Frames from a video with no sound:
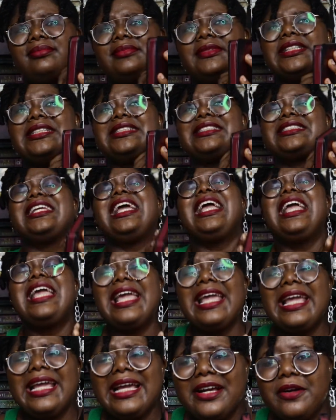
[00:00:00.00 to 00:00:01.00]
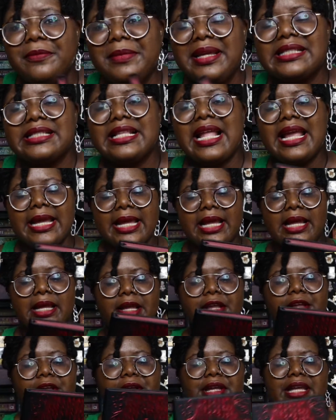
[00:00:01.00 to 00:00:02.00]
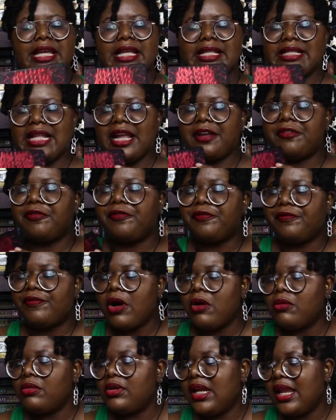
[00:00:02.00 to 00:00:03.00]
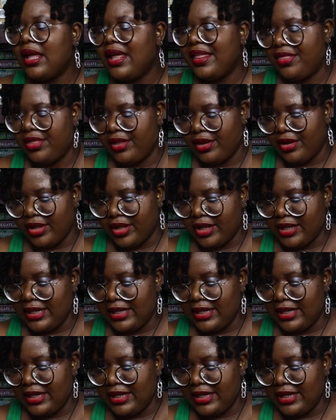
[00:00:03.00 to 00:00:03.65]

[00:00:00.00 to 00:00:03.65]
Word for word: Damn! It's like it's like faux leather.